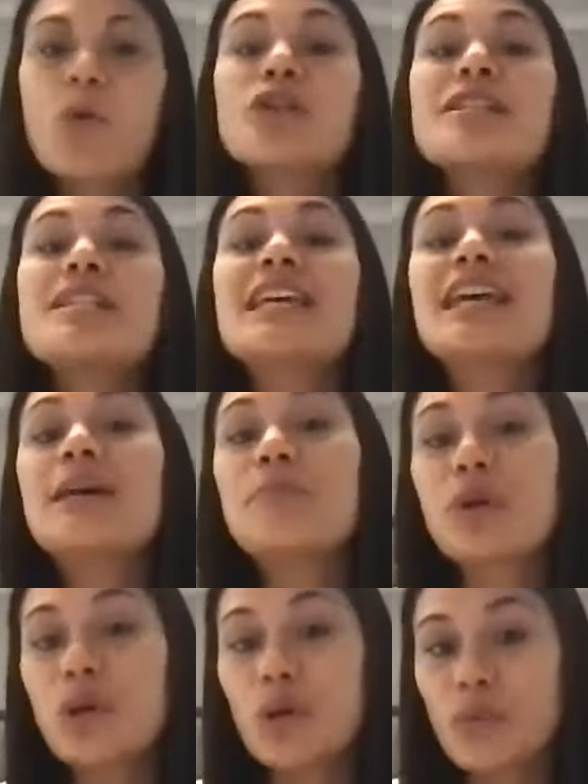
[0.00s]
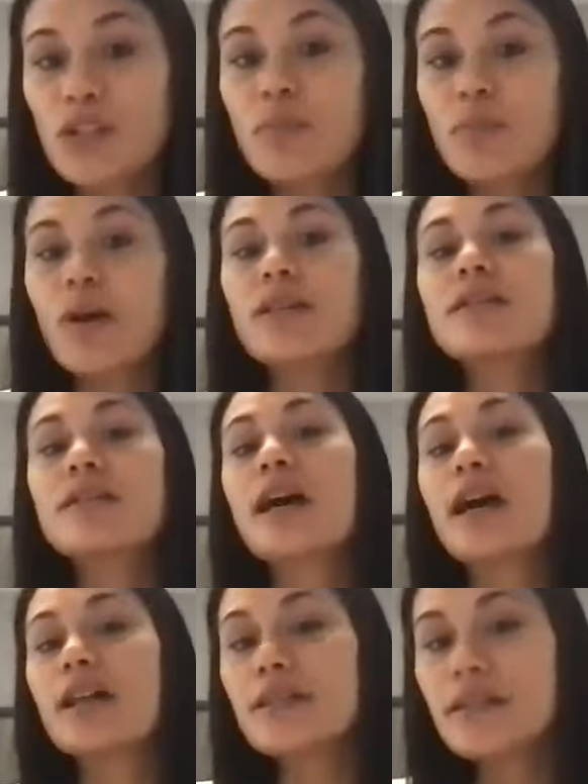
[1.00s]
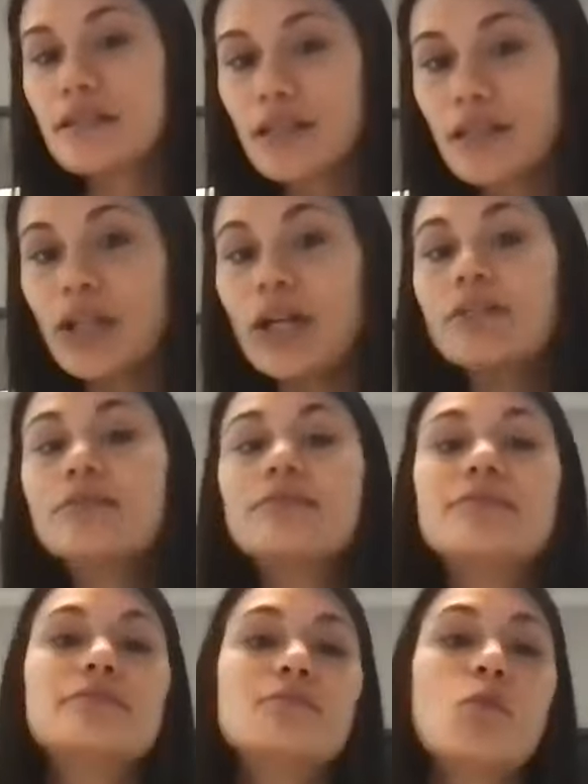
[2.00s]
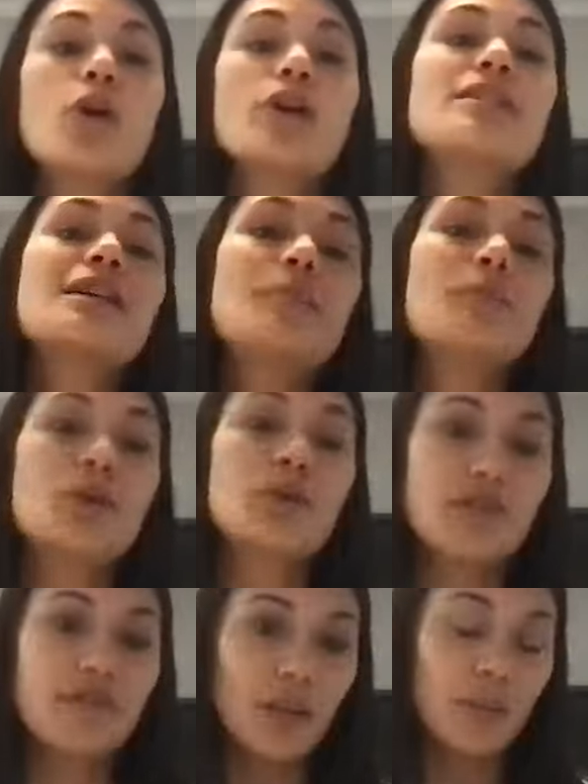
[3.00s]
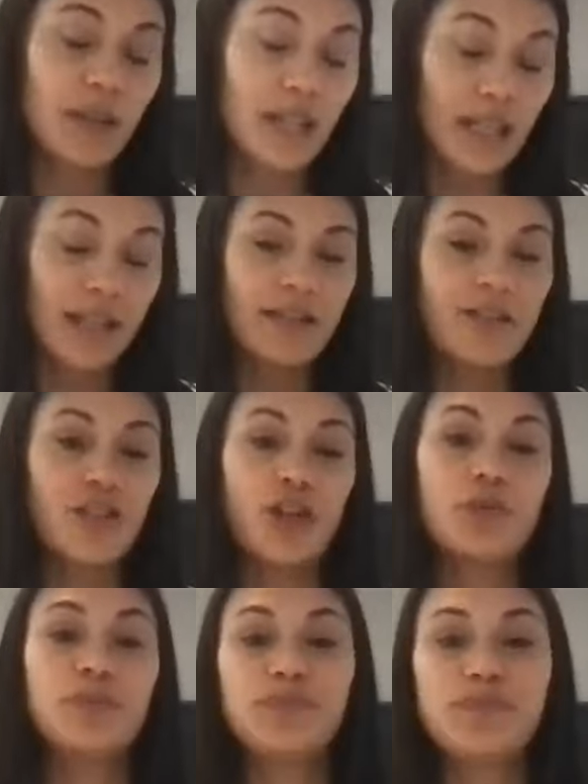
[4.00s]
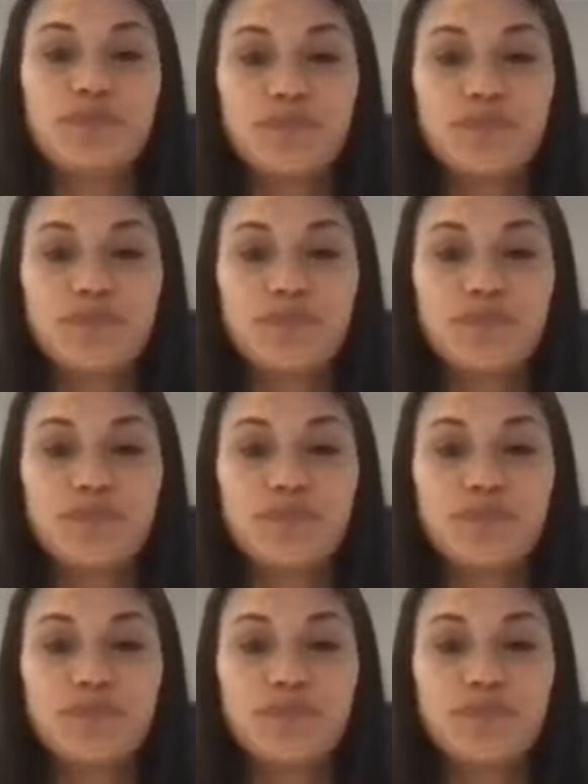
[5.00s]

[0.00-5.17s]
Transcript: more typical response that, more typical developing kids show.